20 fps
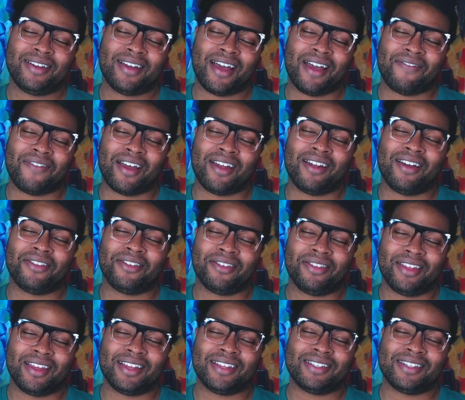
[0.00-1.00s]
I've got other
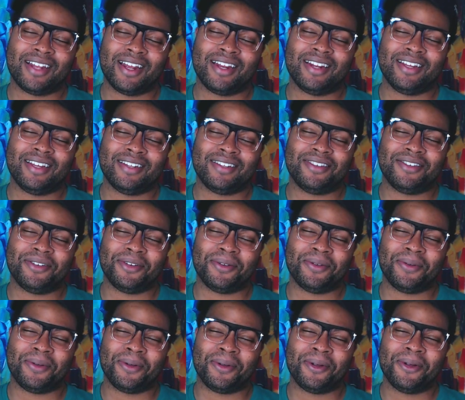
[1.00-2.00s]
things that I need to